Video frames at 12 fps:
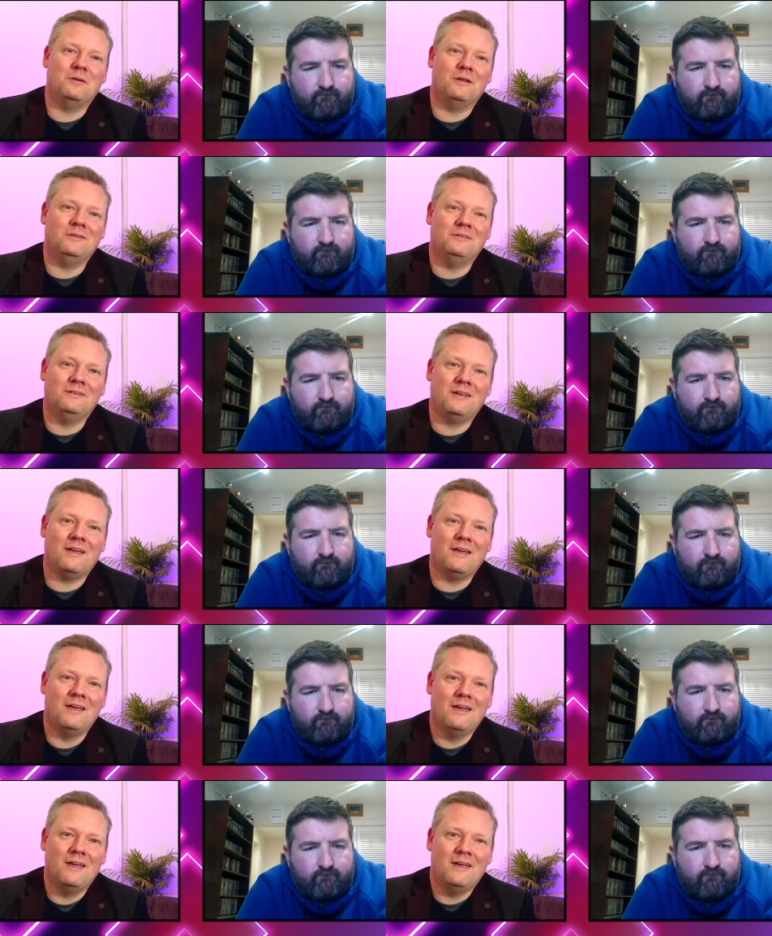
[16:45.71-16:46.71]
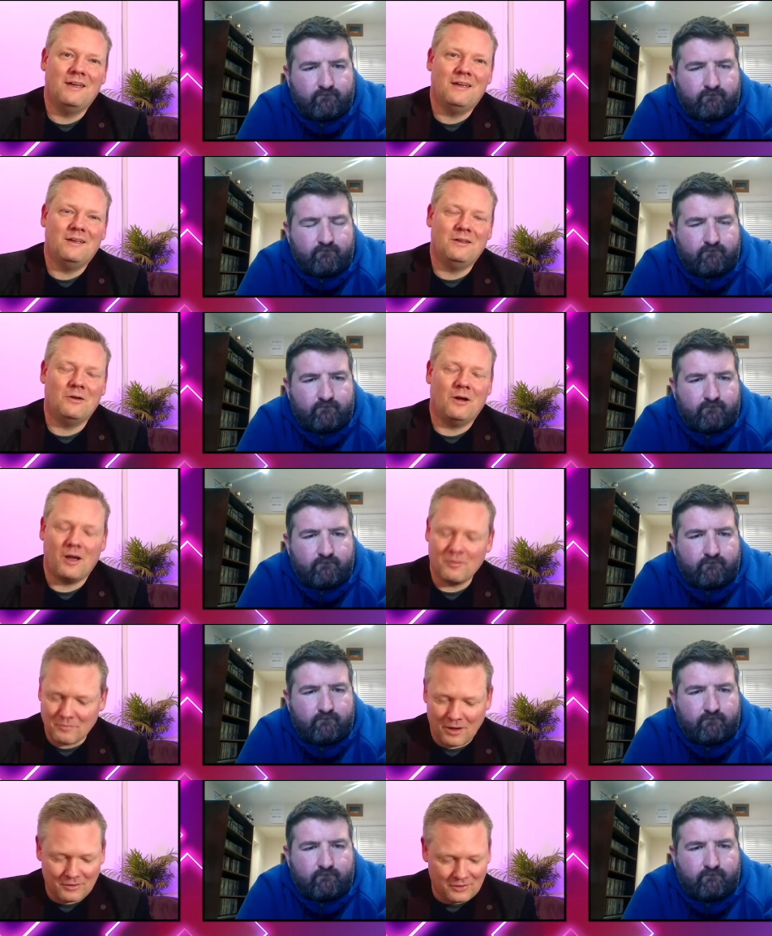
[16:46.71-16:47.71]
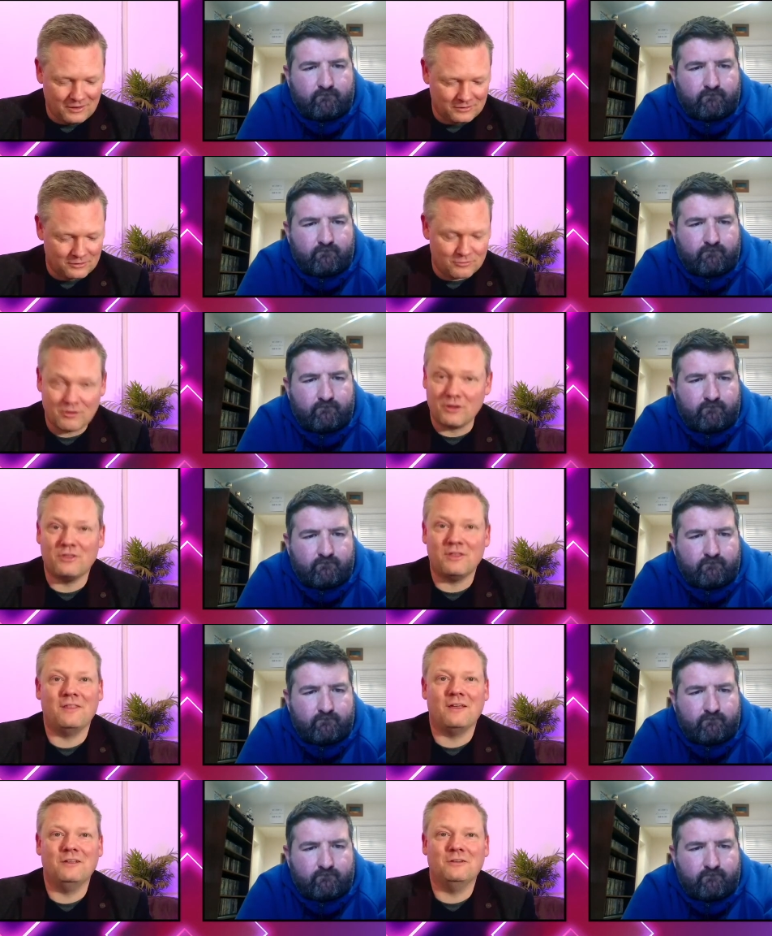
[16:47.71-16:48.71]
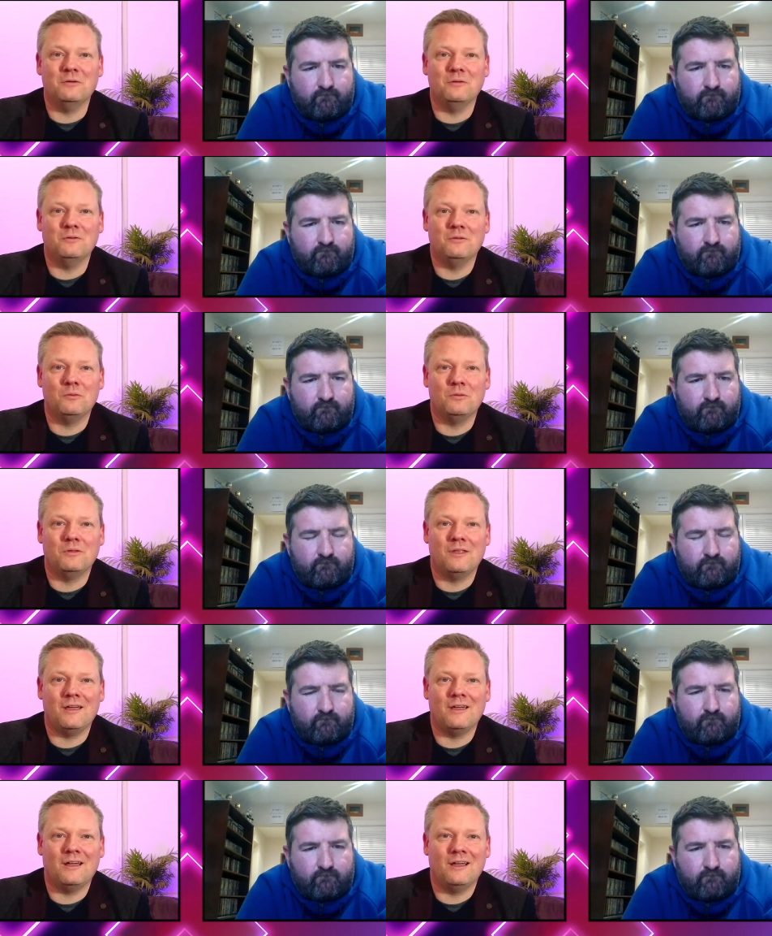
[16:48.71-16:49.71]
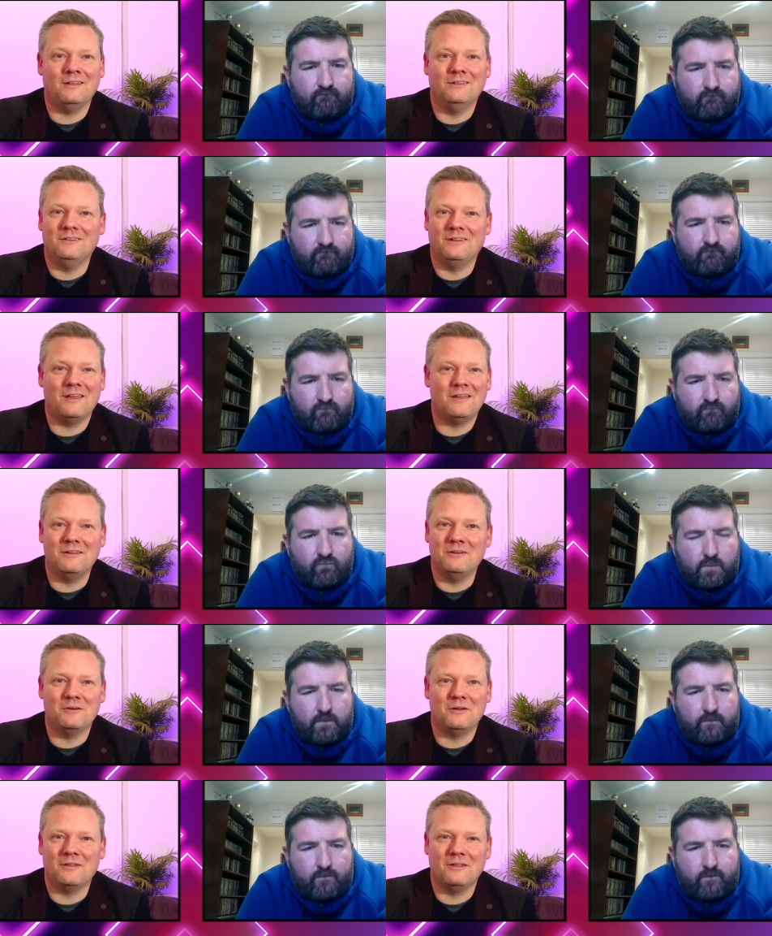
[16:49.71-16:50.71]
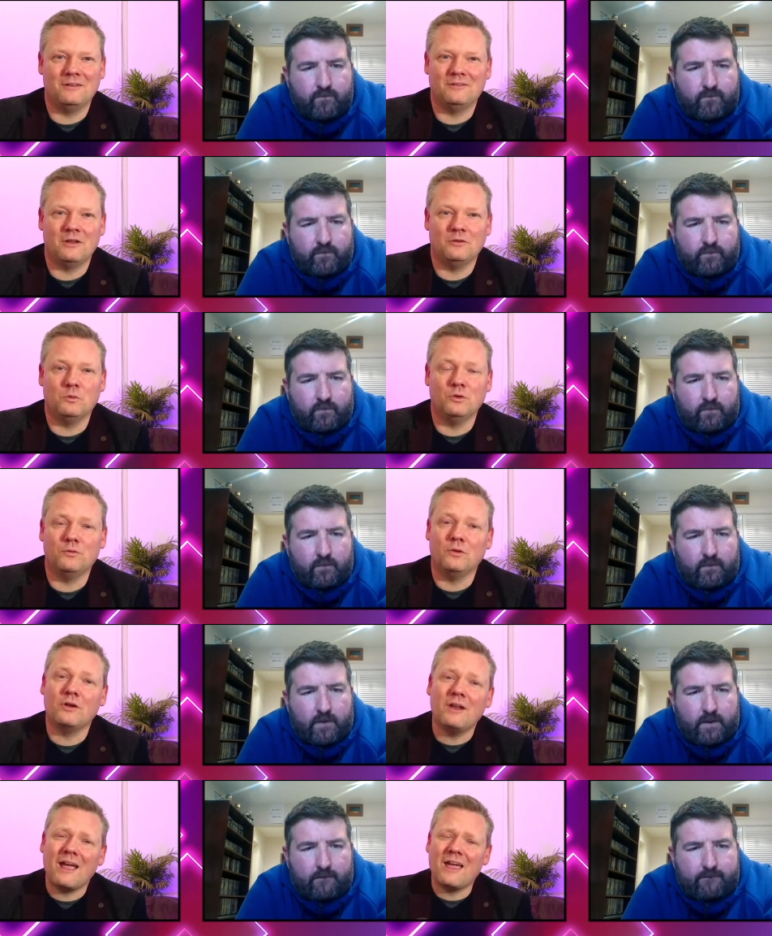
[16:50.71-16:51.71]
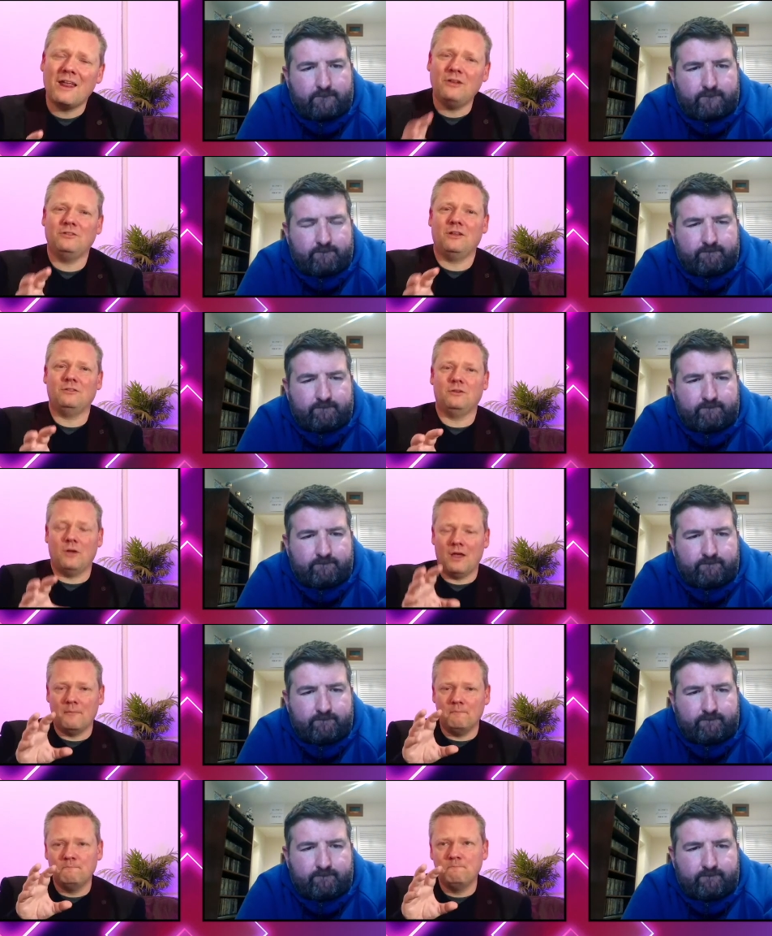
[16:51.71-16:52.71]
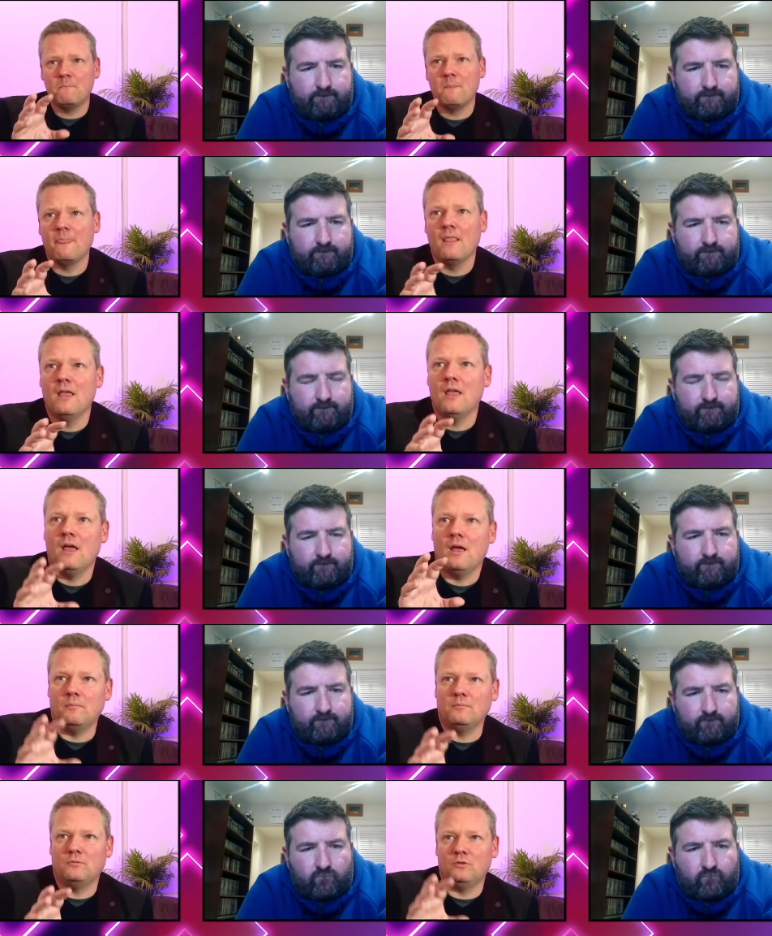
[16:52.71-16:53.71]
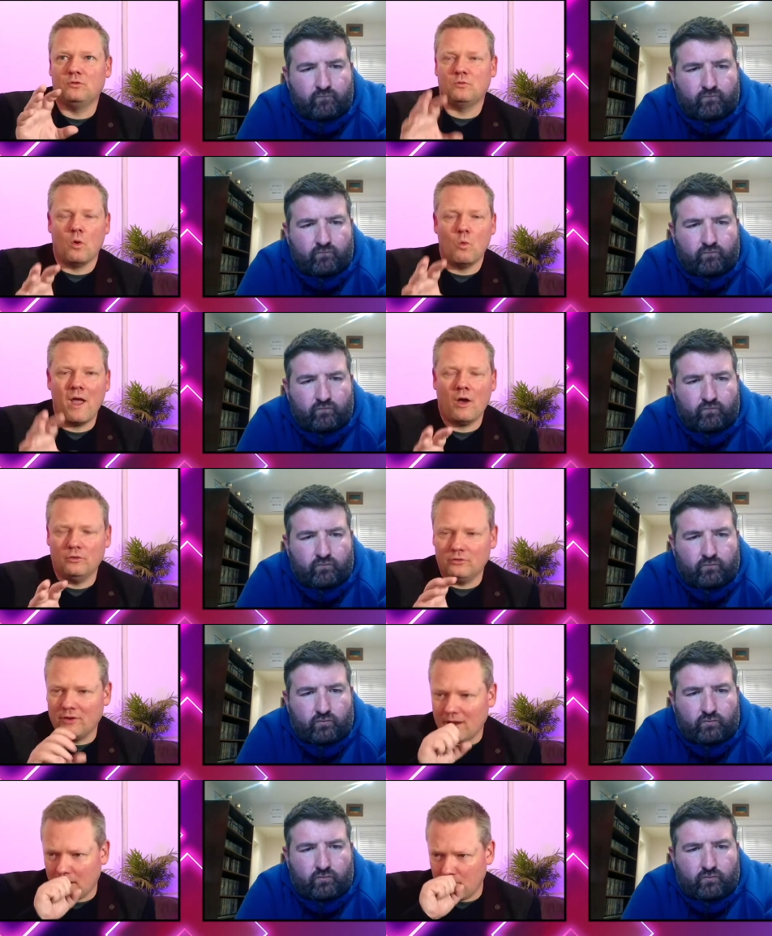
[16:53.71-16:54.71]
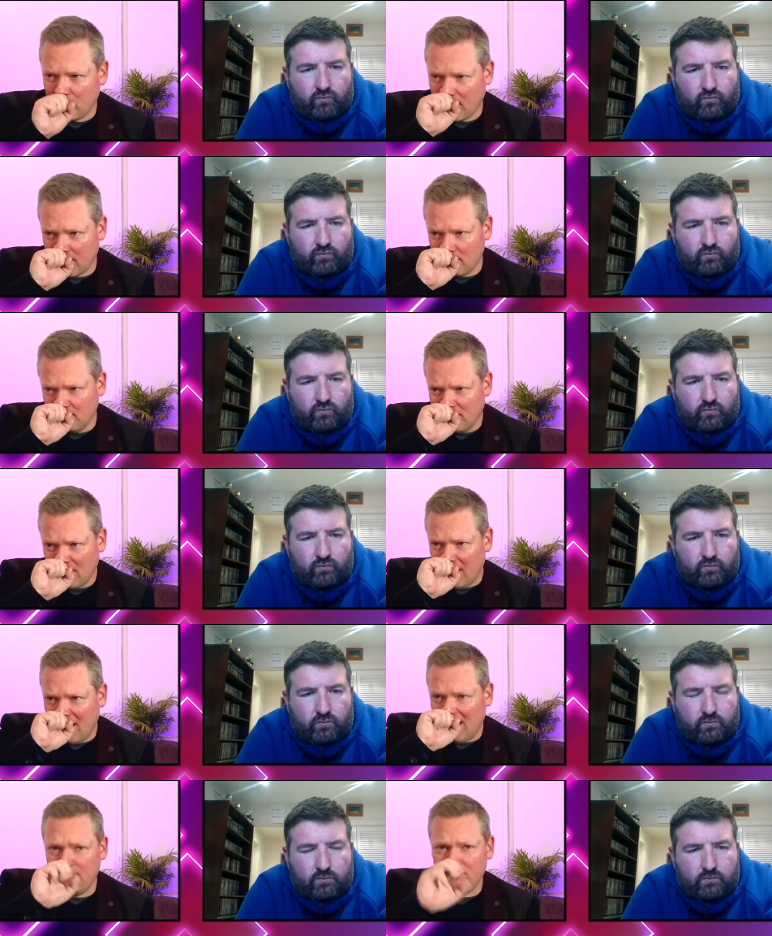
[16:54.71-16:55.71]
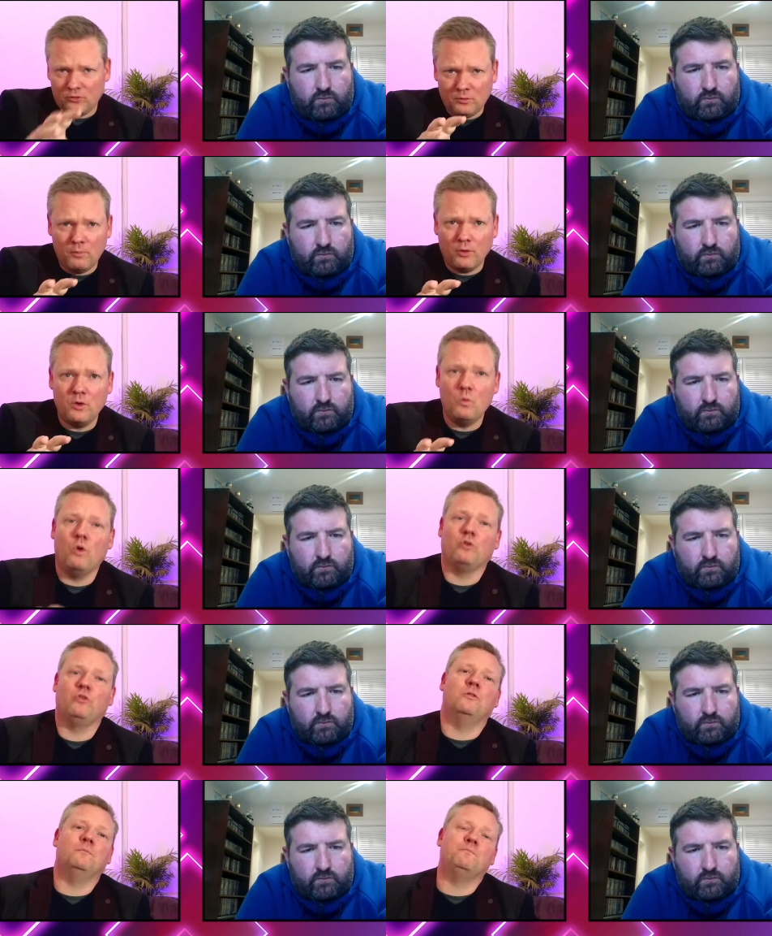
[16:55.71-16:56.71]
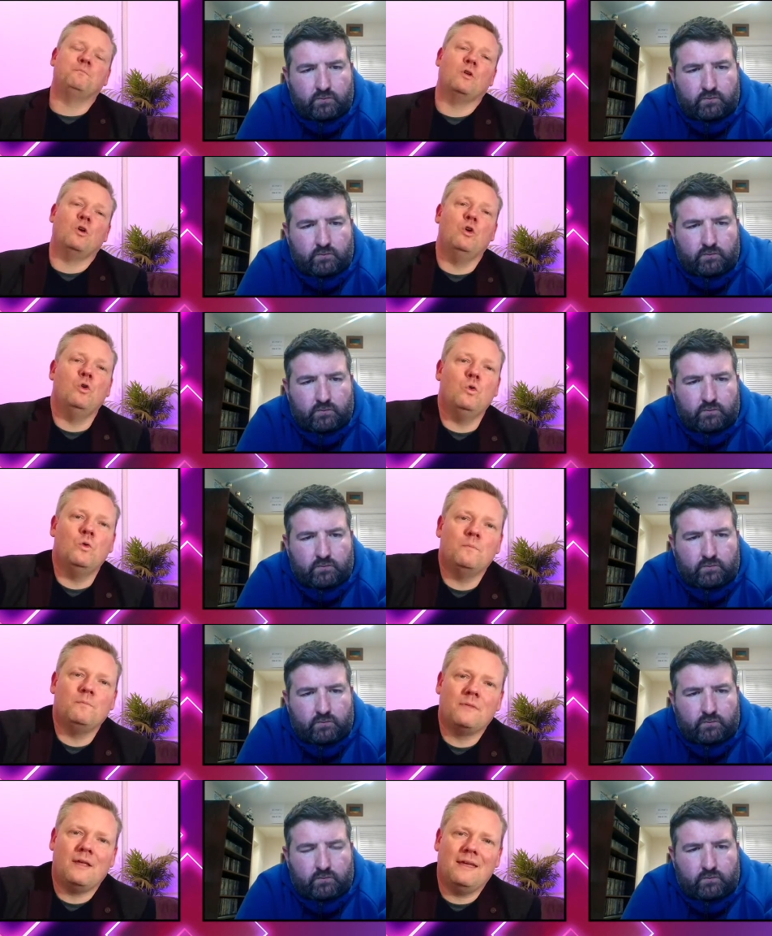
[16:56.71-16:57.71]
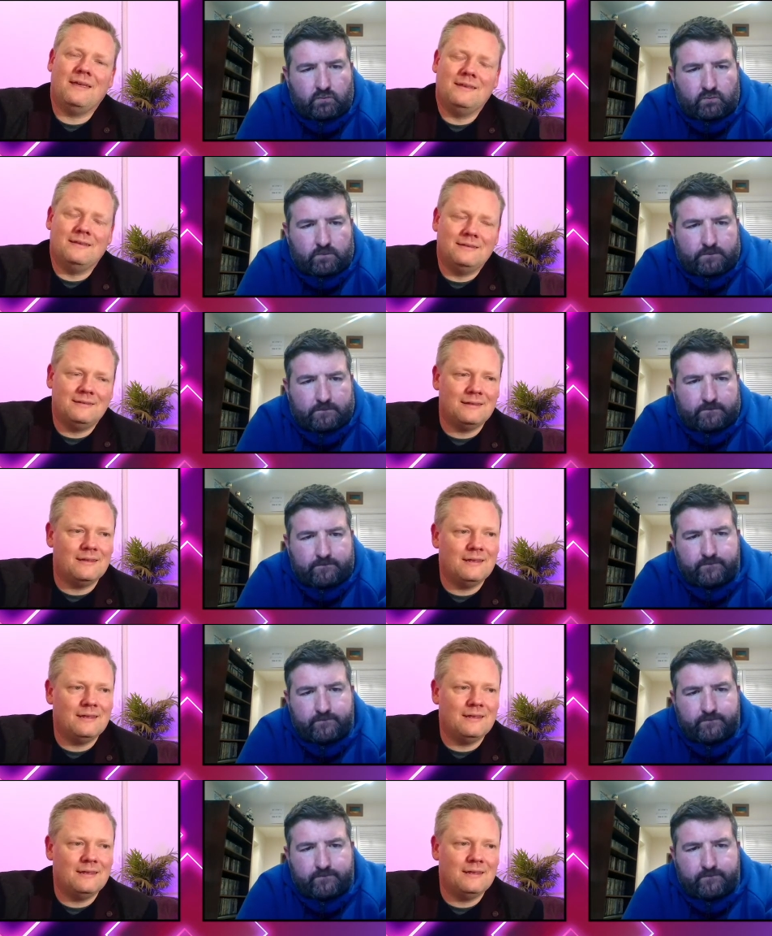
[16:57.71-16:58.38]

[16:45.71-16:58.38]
Speaker 1: and uh, you know I, I, think it's a great thing that you're doing there, and uh, you know I think it's it's wonderful. Can I, can I just ask you? Um, just away on time. Um, if there's somebody watching who is